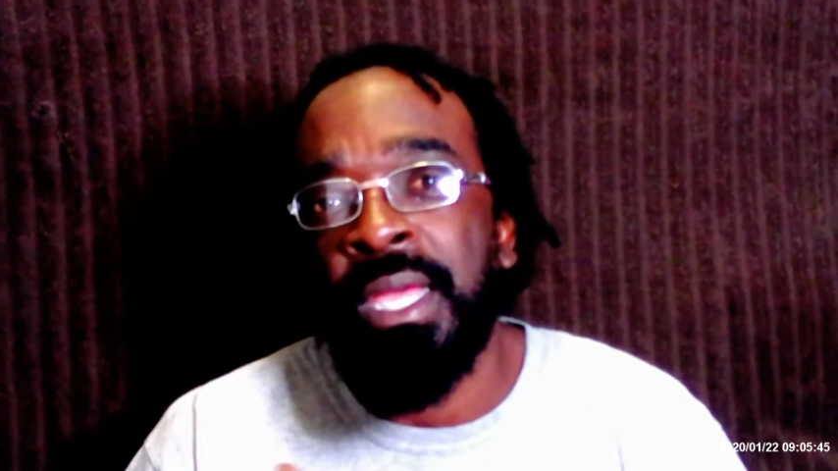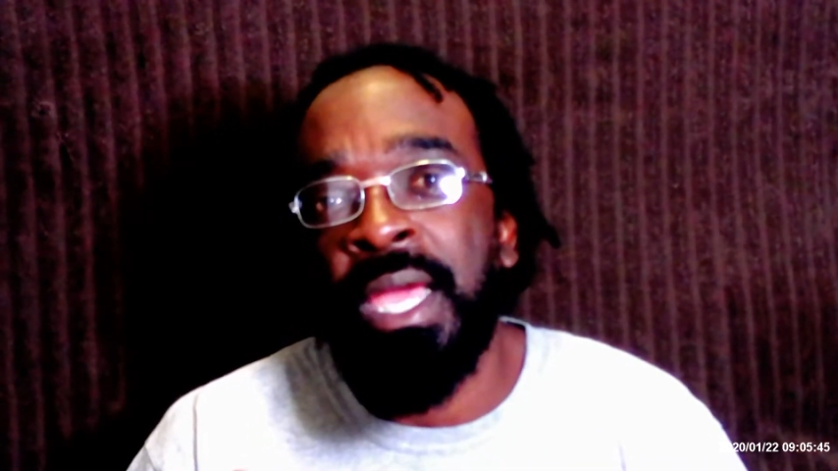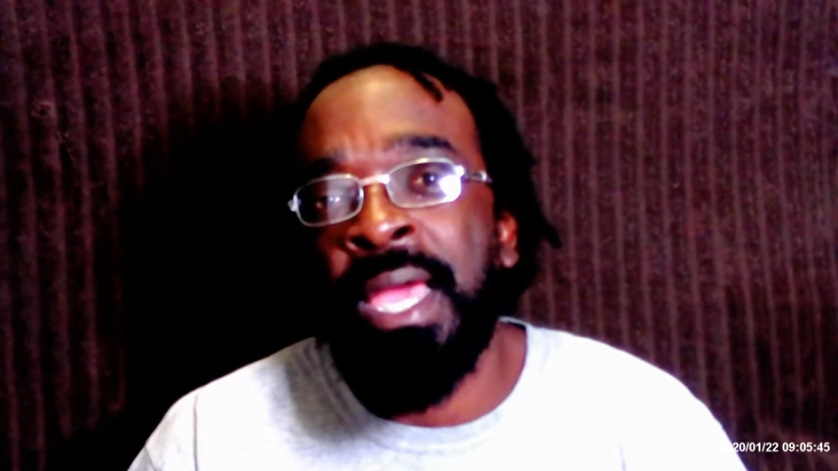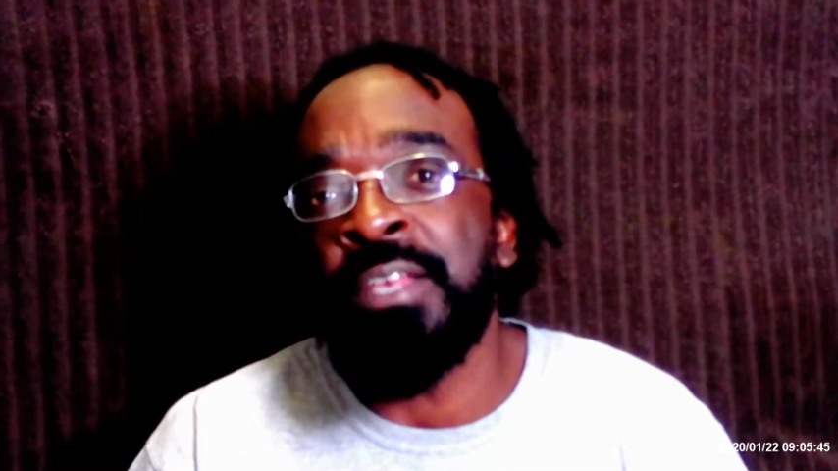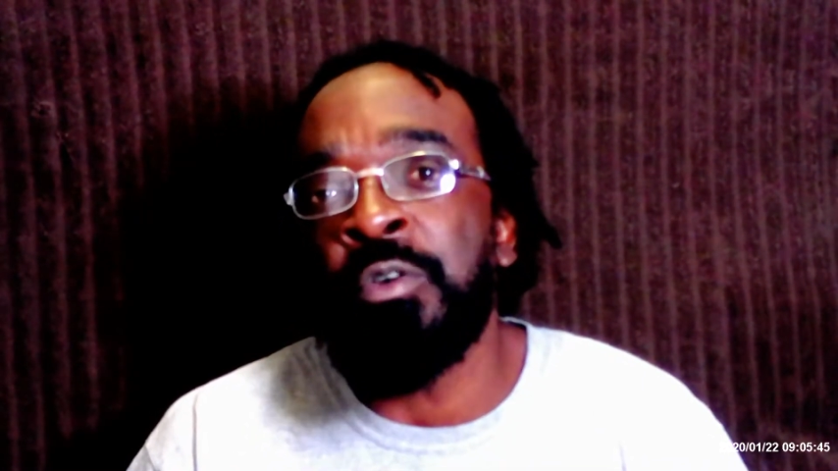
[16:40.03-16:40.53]

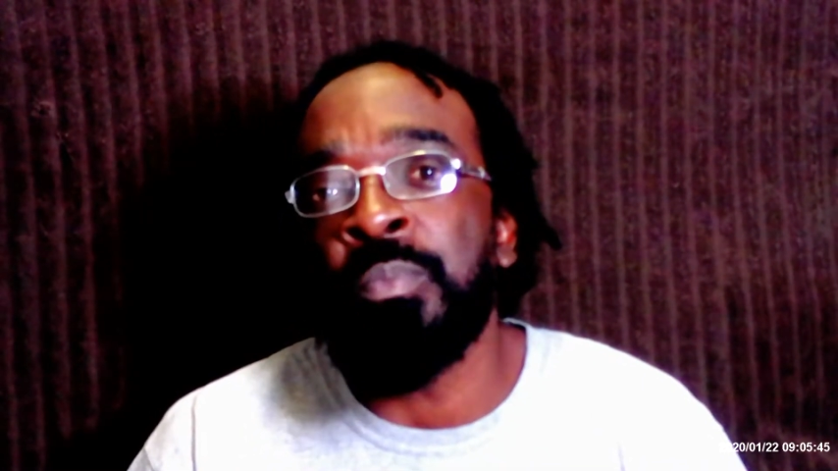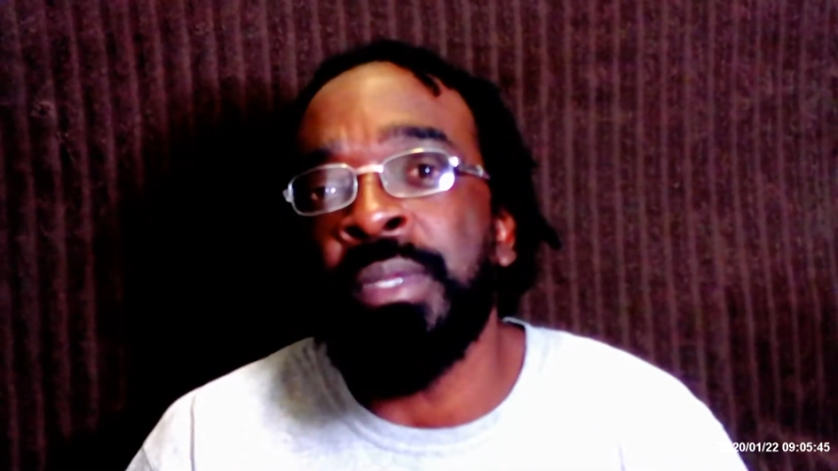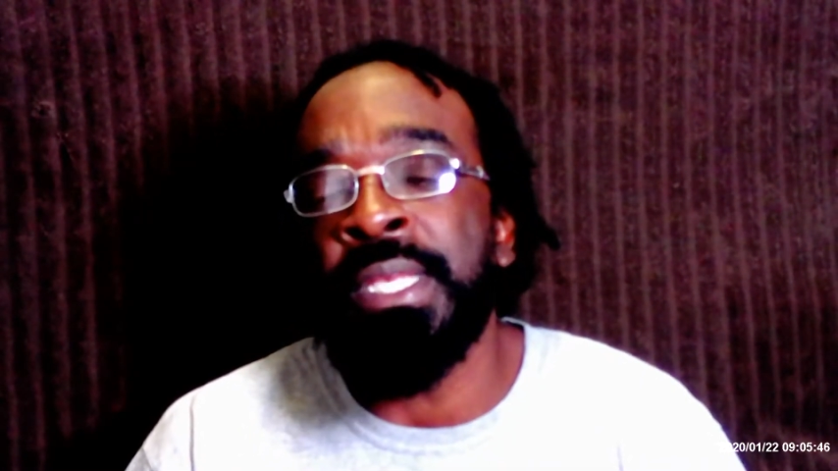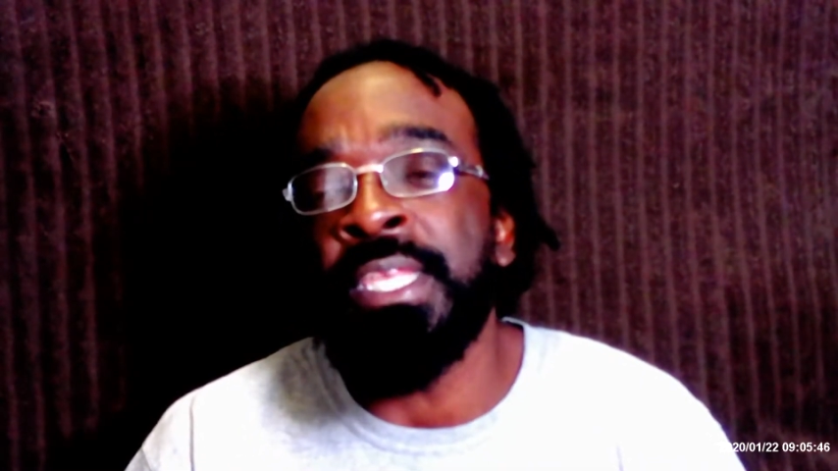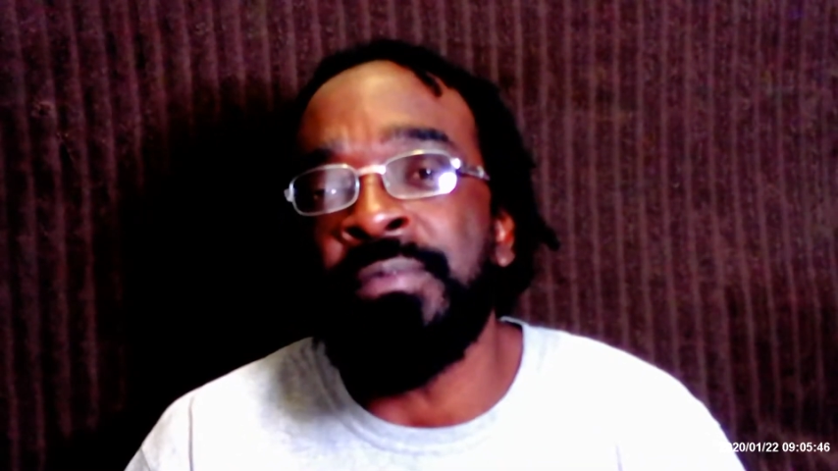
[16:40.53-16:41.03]
I don't
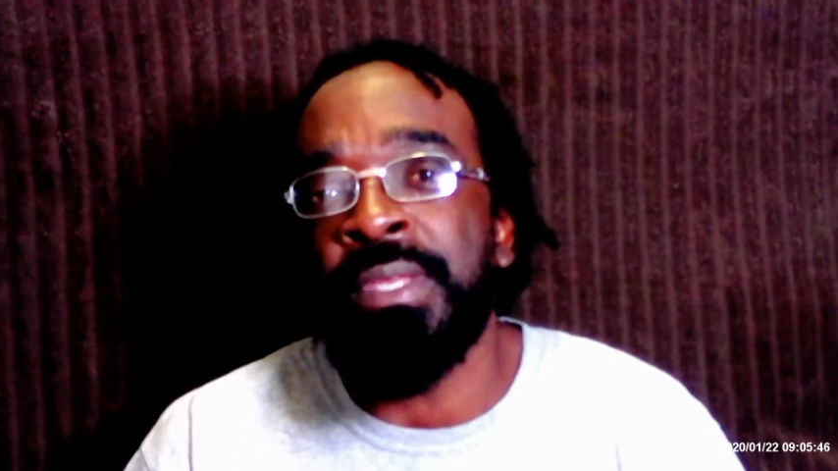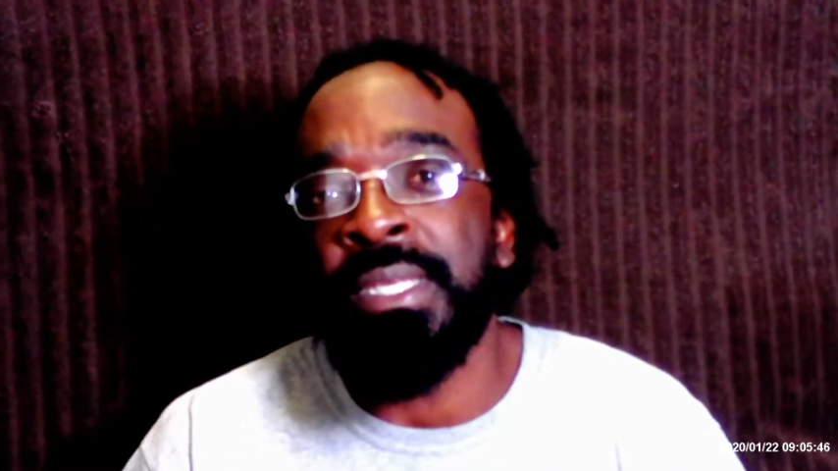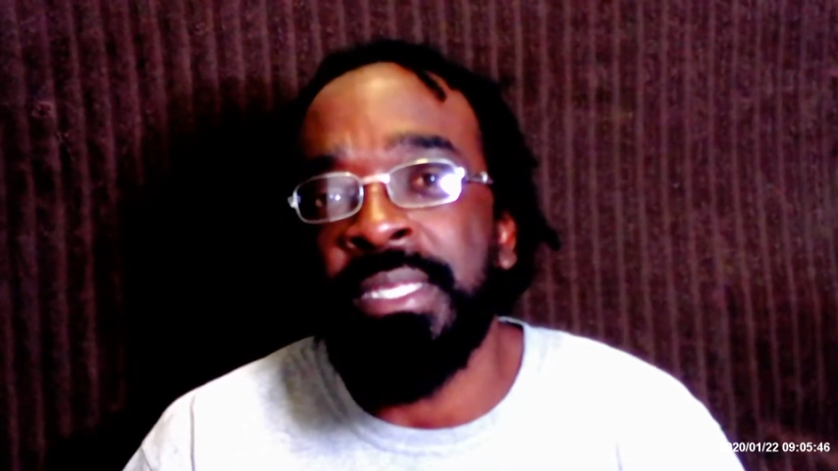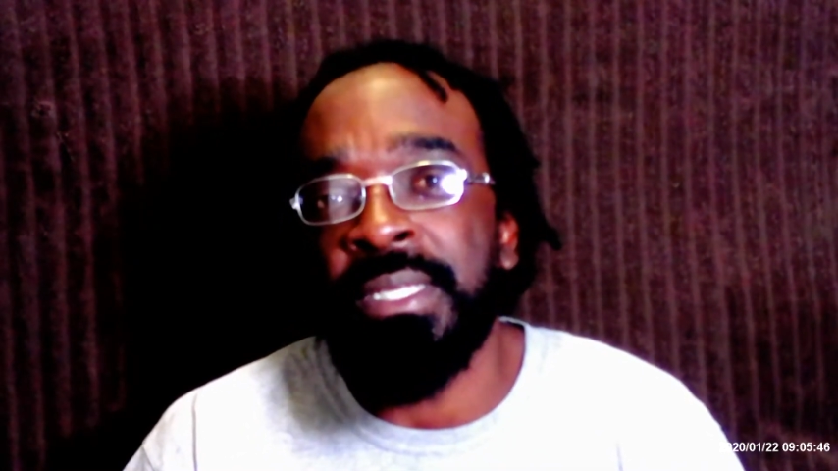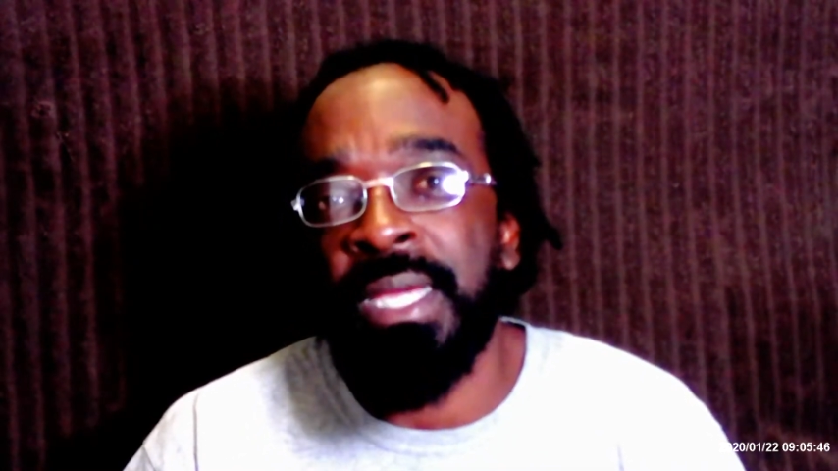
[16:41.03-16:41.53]
believe
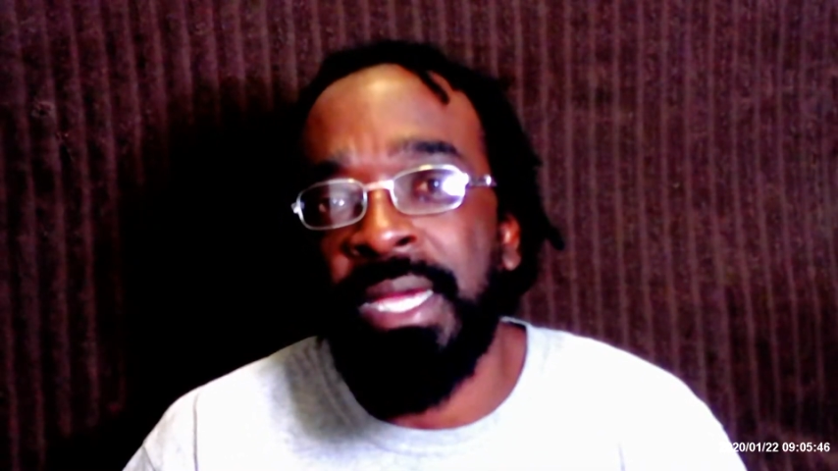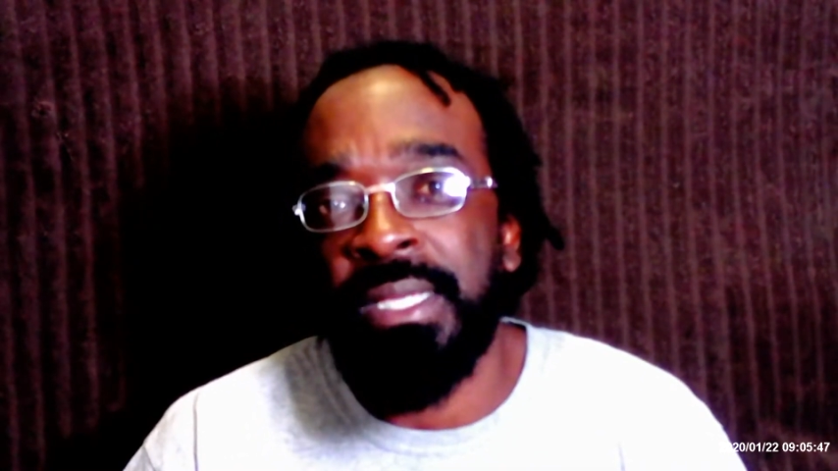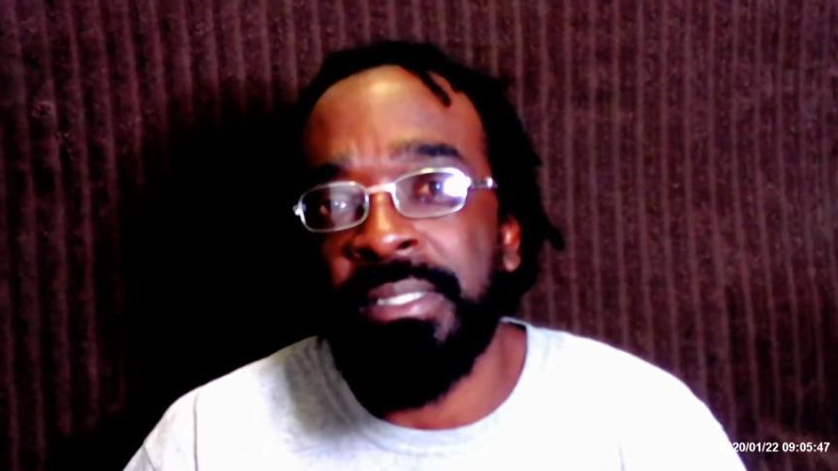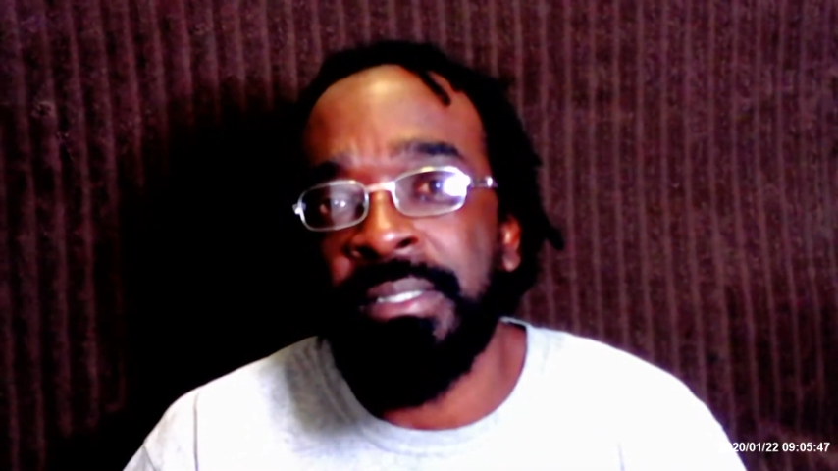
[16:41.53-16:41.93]
in God.